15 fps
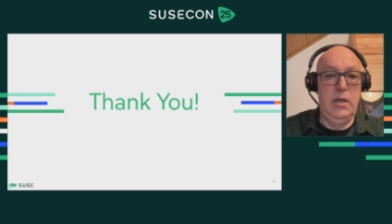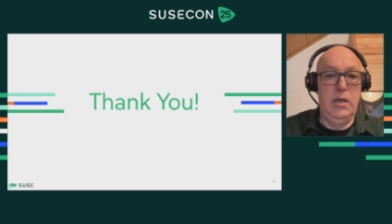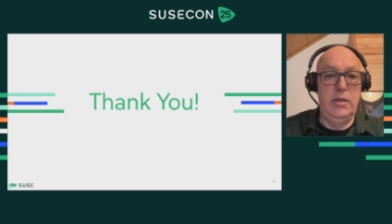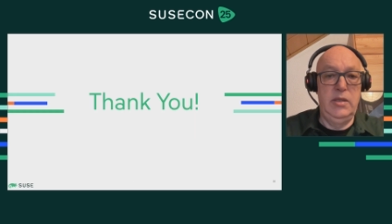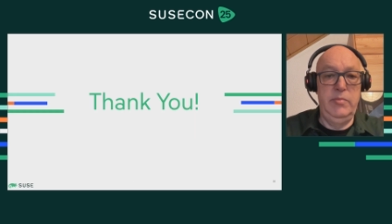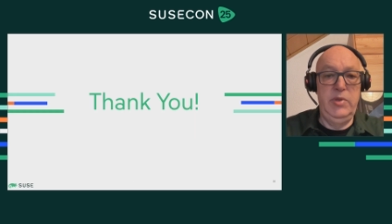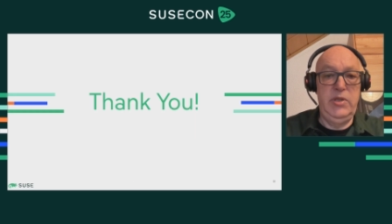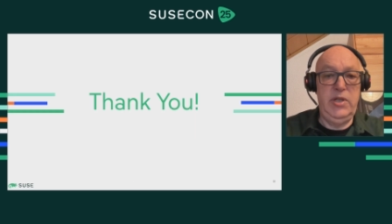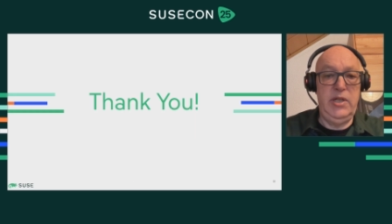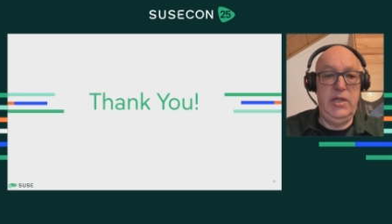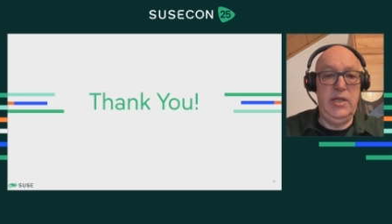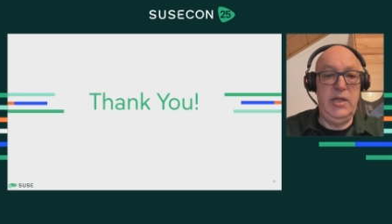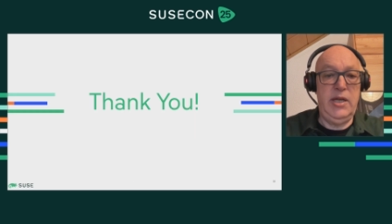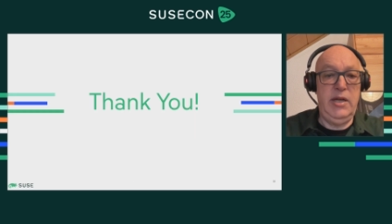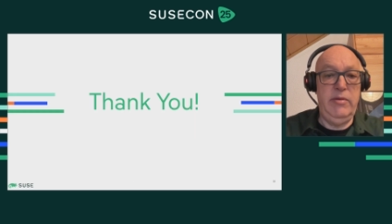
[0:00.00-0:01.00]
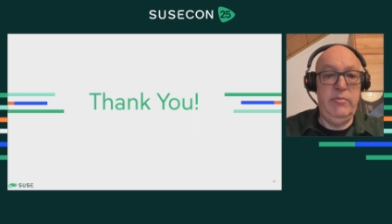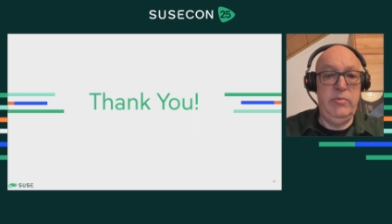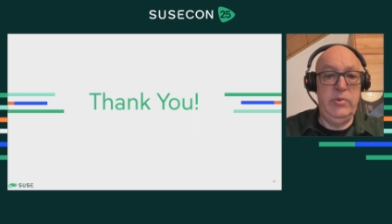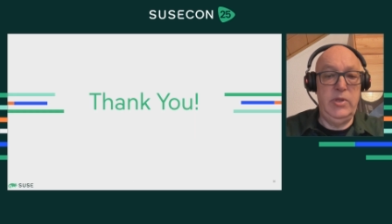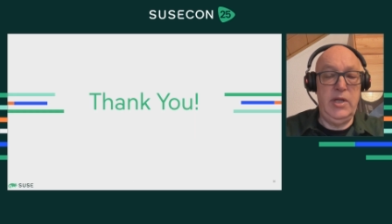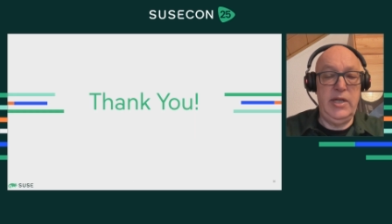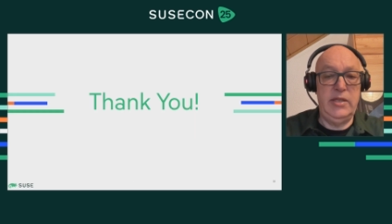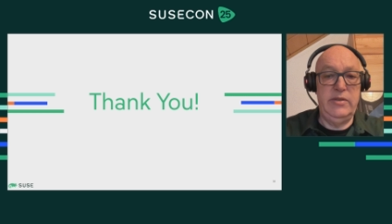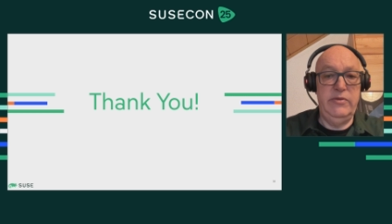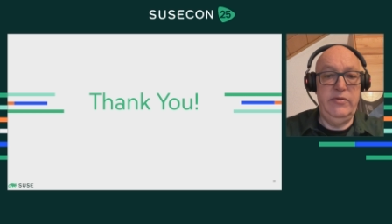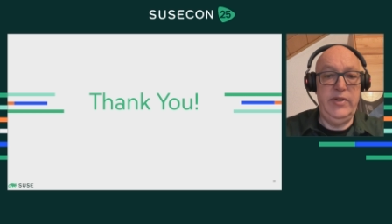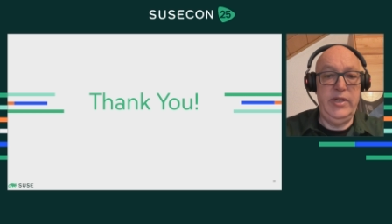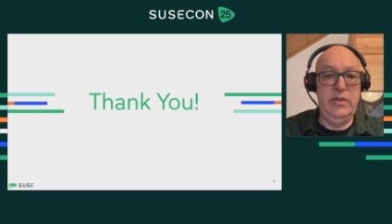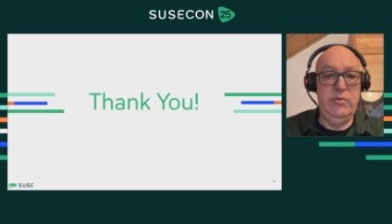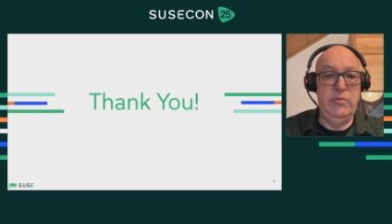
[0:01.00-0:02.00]
Dimitra and I would like to
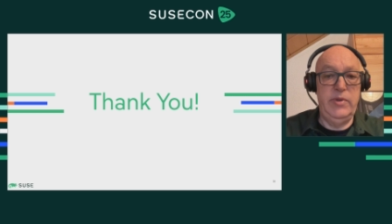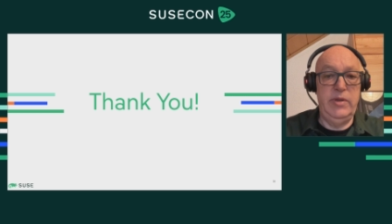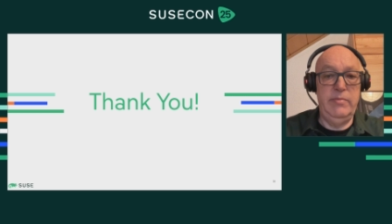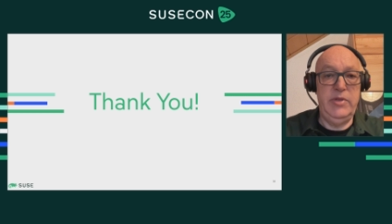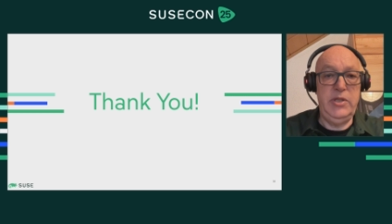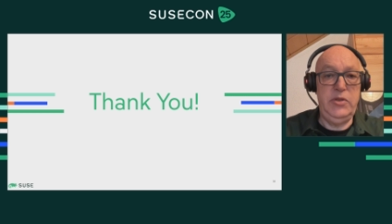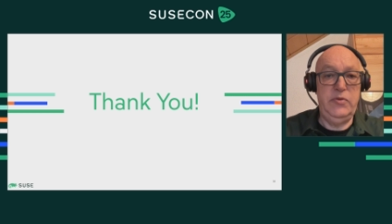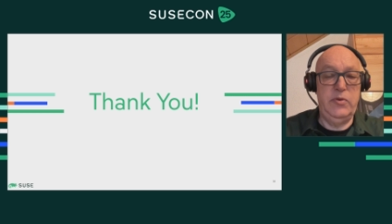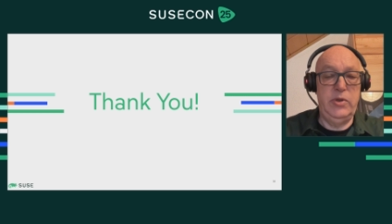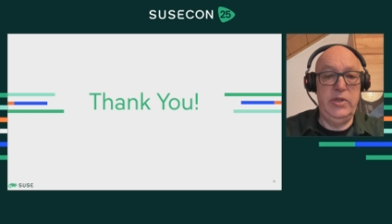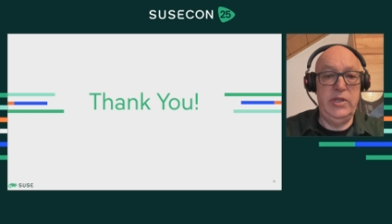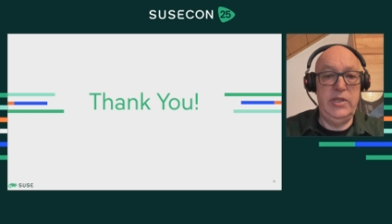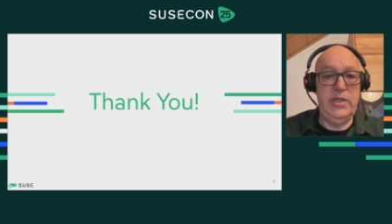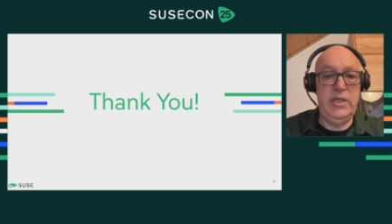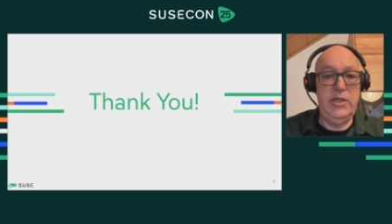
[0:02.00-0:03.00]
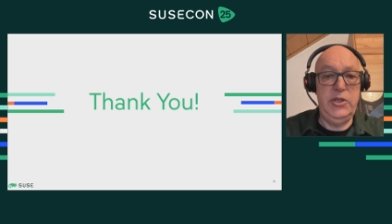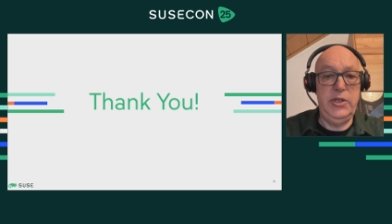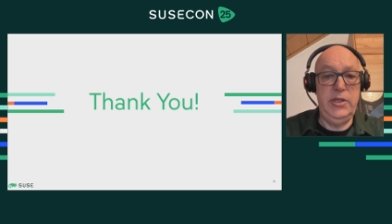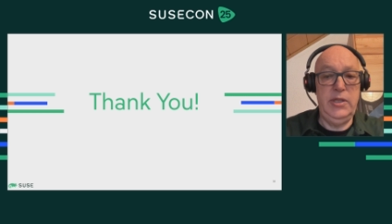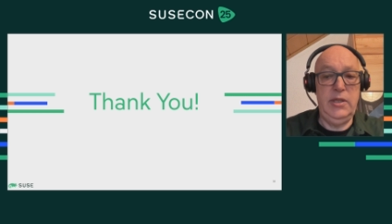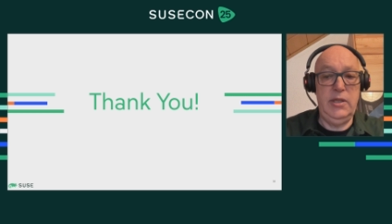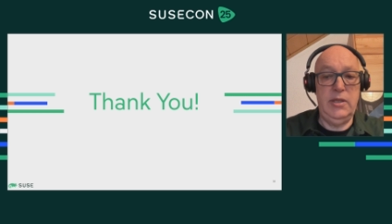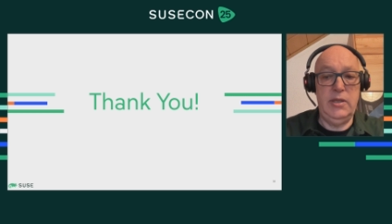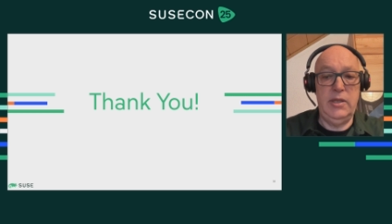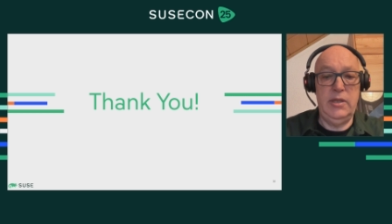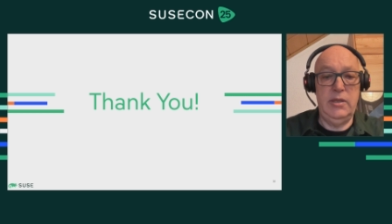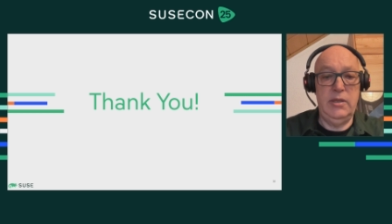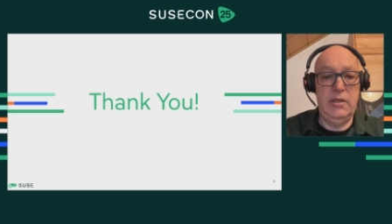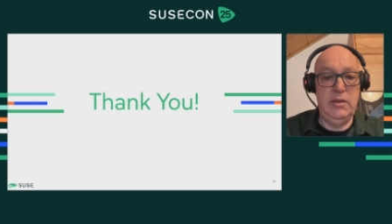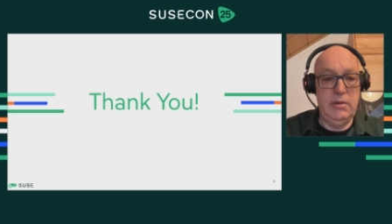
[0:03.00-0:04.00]
thank you very much for your attention
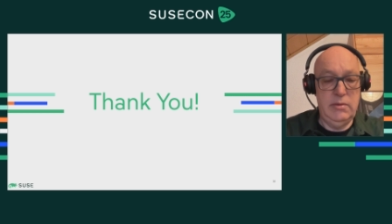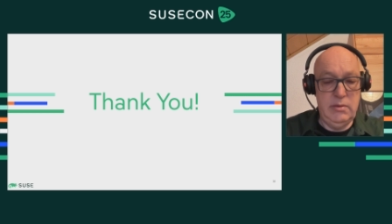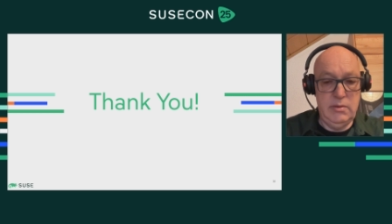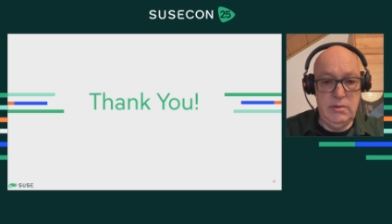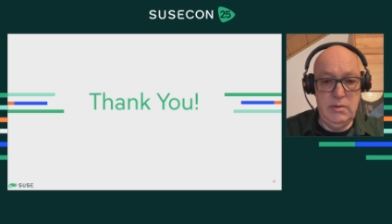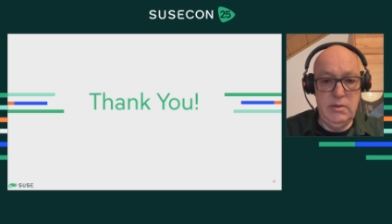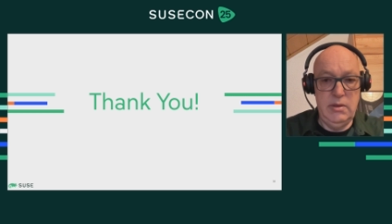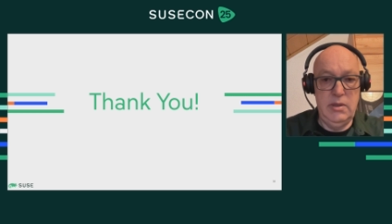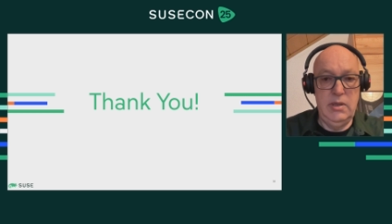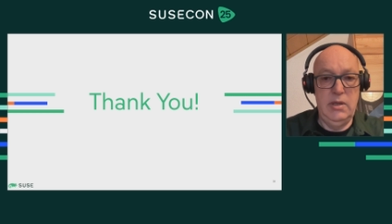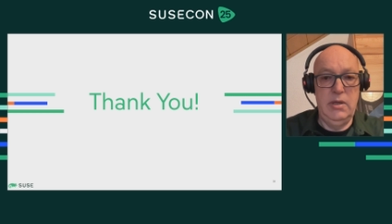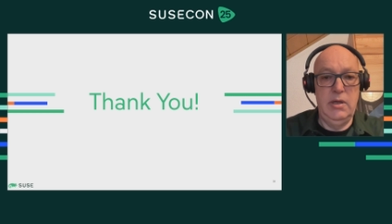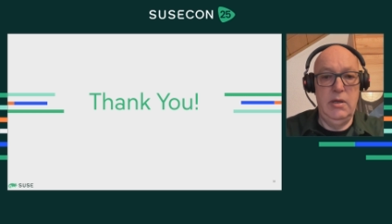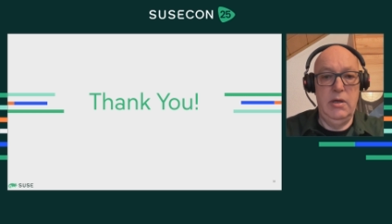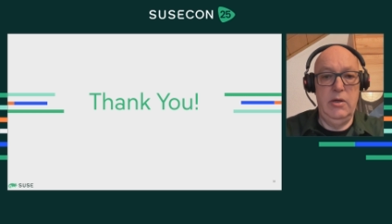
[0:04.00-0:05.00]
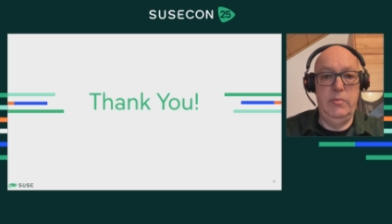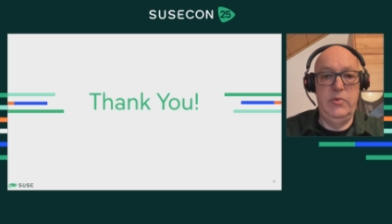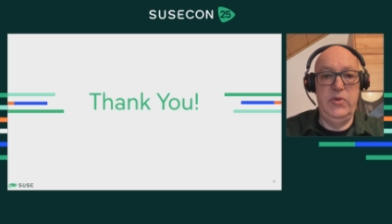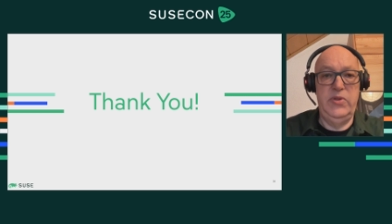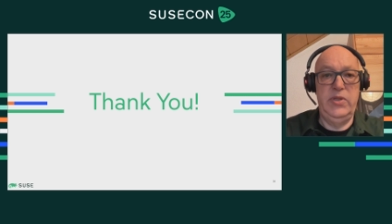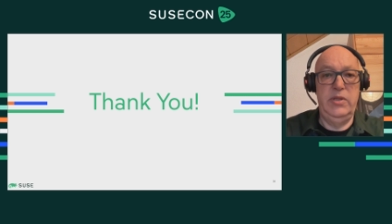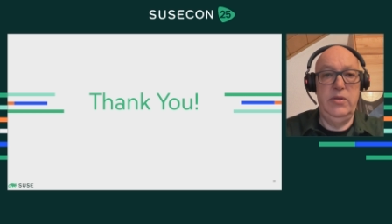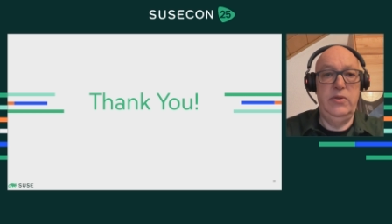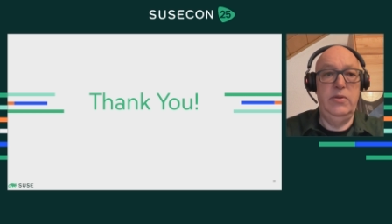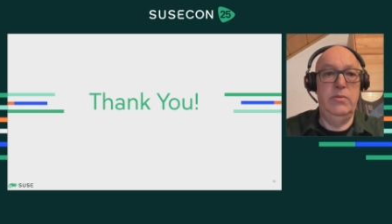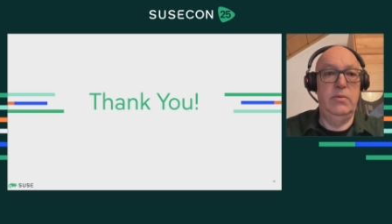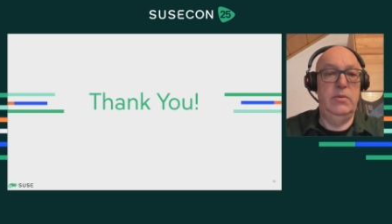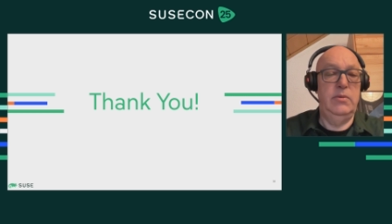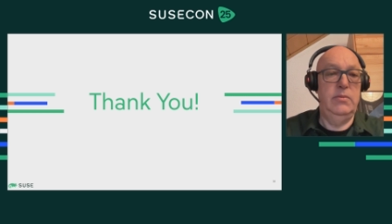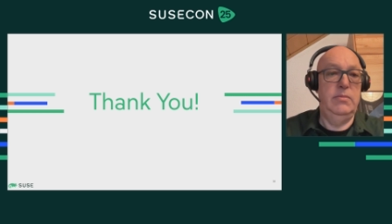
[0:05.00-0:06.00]
and hope to see you
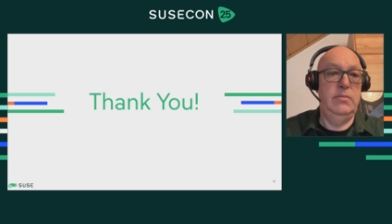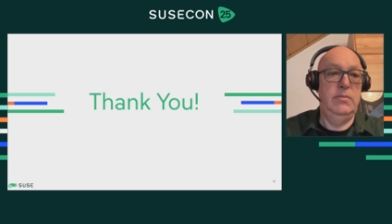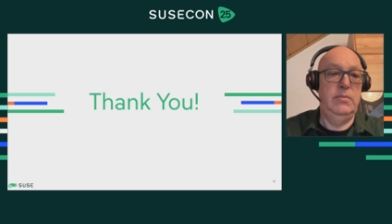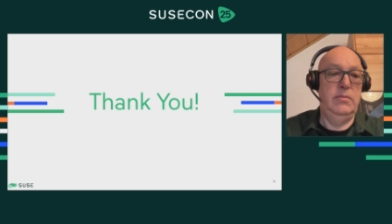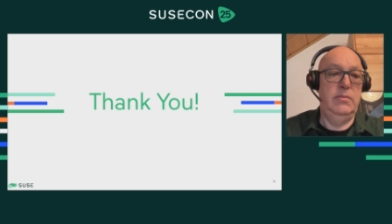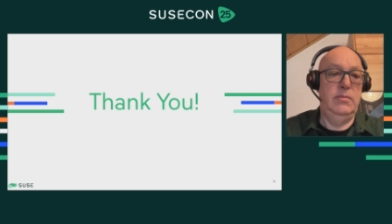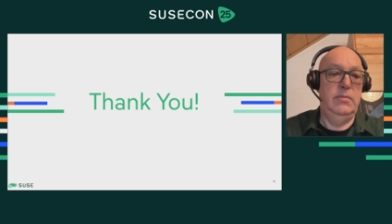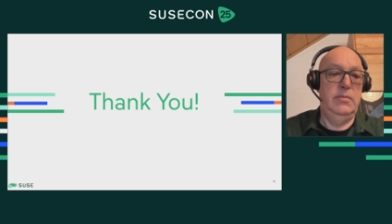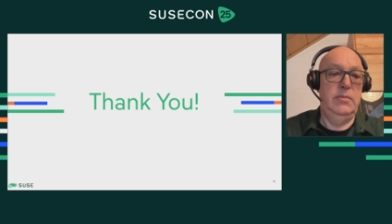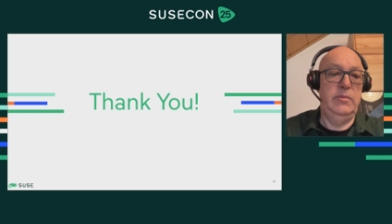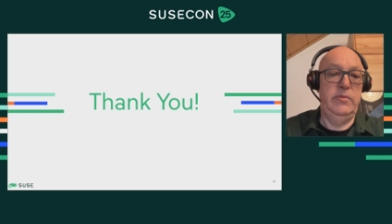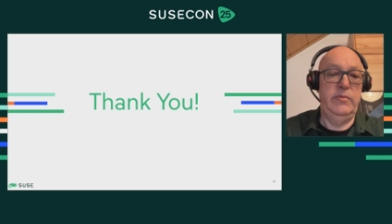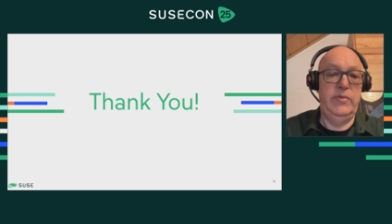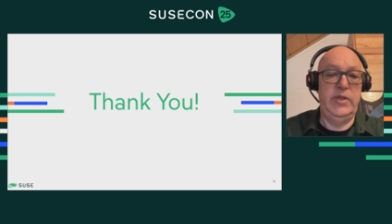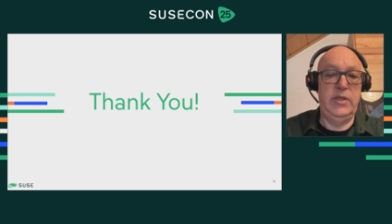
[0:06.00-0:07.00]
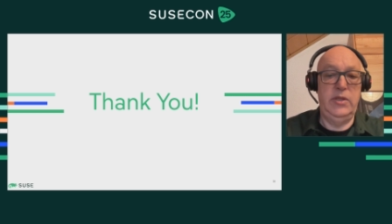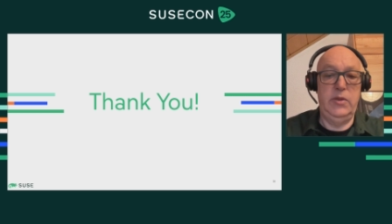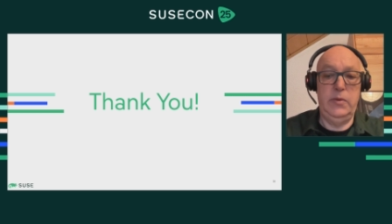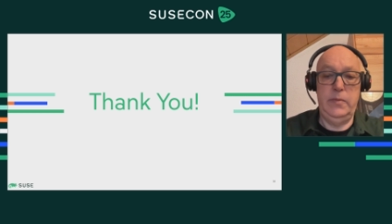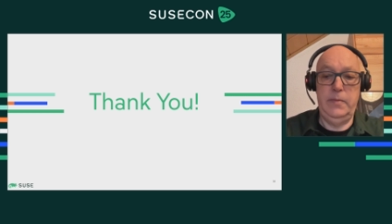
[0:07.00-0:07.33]
soon. Thank you.